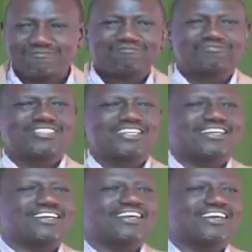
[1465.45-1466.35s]
Karibuni
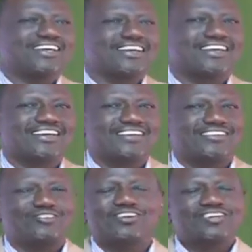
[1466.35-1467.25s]
sana, you know
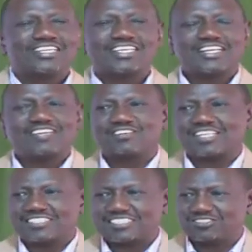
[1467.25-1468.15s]
where every
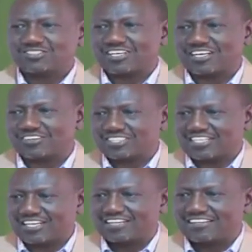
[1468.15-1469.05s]
space is, you know
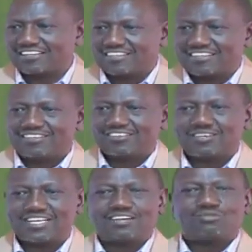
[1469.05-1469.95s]
where the kitchen is,
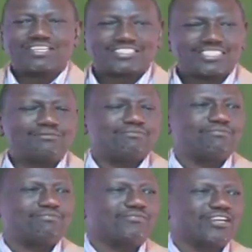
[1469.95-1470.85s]
you know where
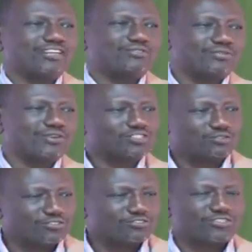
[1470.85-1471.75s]
every place is,
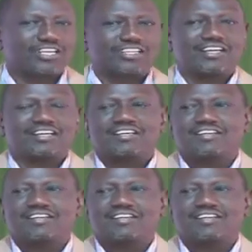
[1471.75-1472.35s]
and therefore